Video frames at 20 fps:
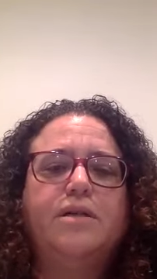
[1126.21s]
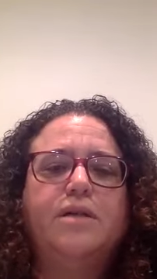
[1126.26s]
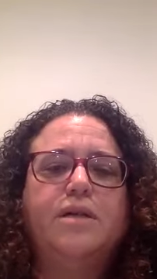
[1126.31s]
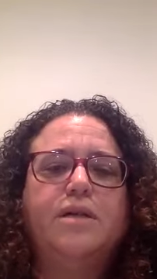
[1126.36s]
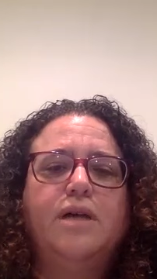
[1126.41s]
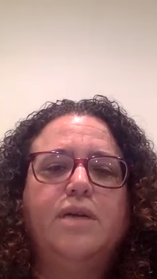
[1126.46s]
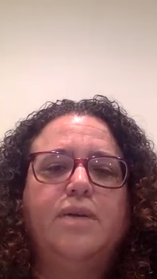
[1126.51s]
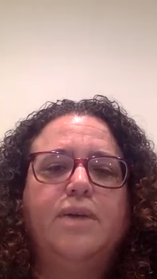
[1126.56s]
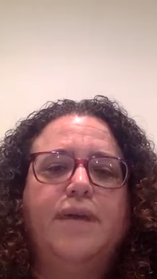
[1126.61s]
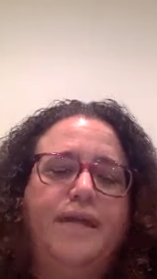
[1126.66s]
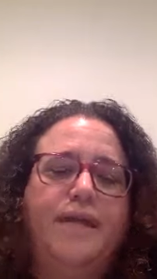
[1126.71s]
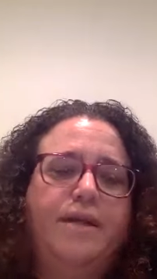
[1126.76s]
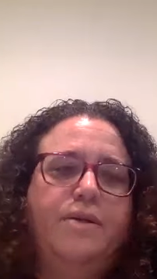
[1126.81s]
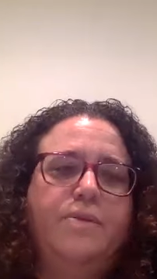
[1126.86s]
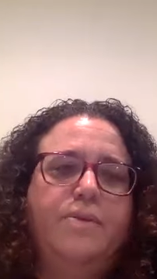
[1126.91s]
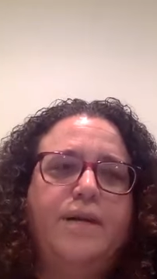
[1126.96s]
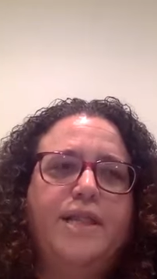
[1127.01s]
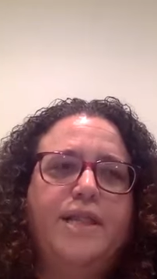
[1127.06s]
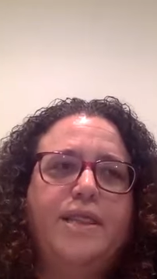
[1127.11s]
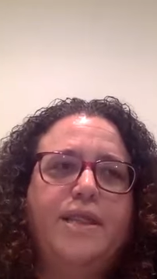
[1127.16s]

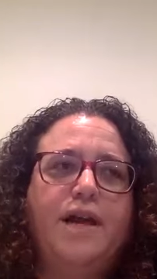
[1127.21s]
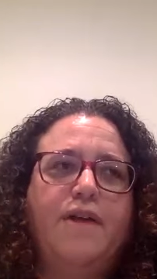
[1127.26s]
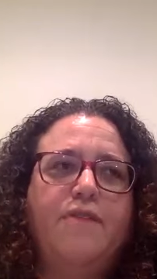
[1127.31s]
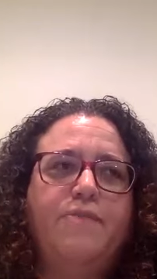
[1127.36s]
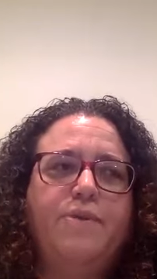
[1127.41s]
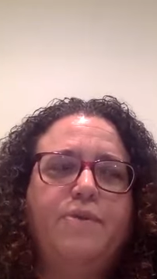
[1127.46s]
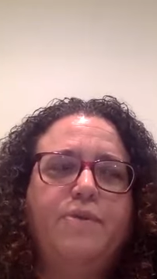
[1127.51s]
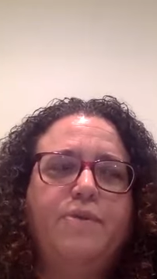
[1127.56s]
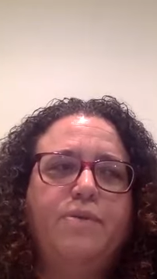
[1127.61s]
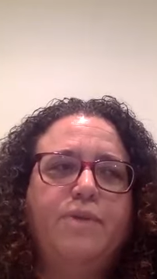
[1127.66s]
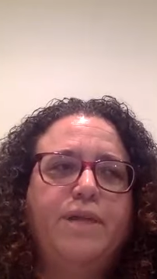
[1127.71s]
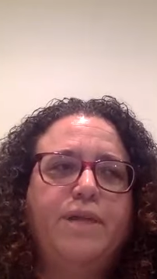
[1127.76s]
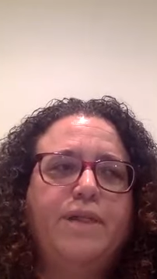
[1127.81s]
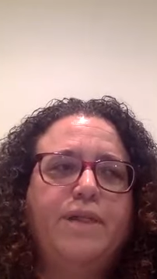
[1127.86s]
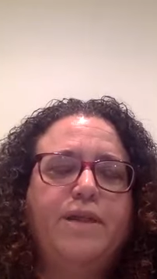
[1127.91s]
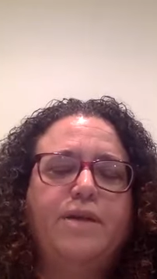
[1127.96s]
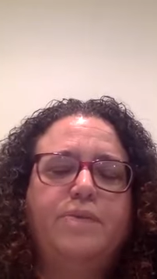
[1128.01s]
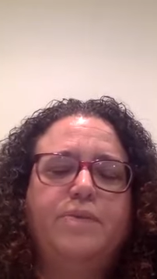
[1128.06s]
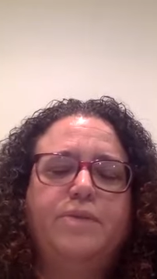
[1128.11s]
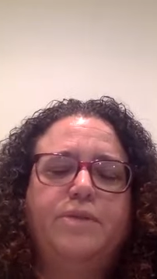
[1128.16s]
I've been with my
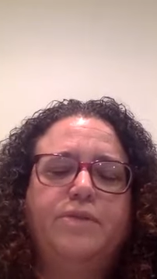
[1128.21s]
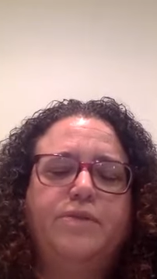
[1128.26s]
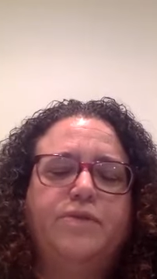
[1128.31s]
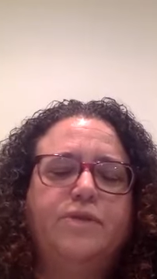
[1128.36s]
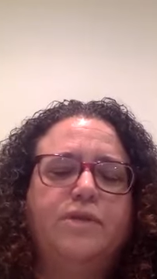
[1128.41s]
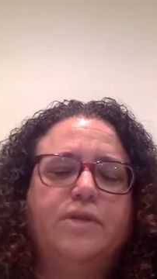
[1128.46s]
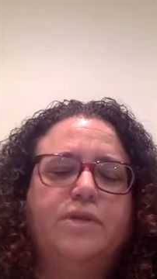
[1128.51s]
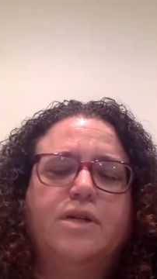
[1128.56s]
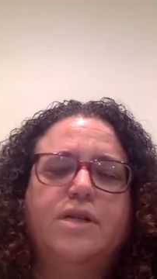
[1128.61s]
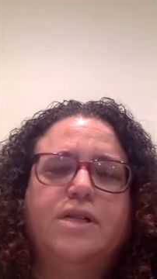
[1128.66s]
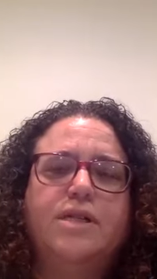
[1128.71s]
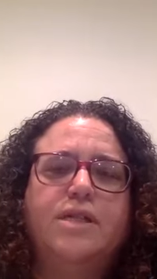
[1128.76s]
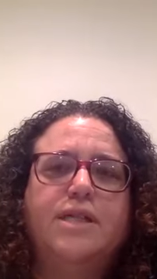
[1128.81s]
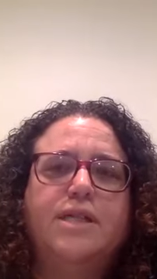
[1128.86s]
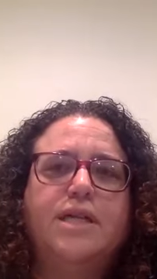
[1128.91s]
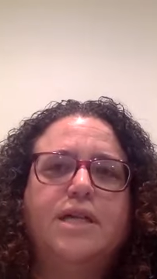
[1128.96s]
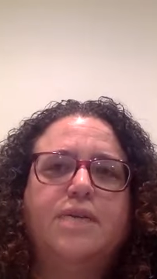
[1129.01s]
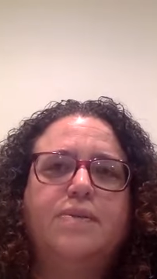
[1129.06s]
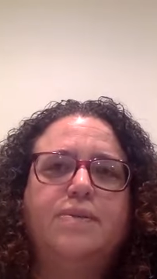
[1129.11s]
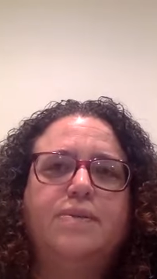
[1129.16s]
therapist for a long
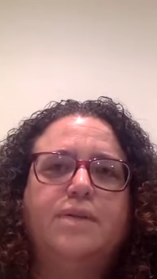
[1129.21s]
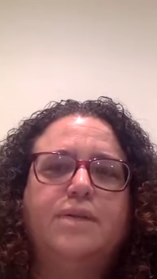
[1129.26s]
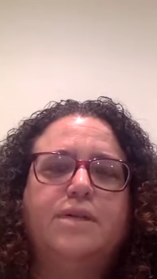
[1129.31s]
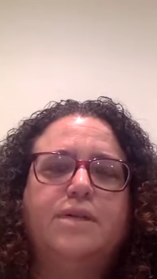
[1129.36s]
time.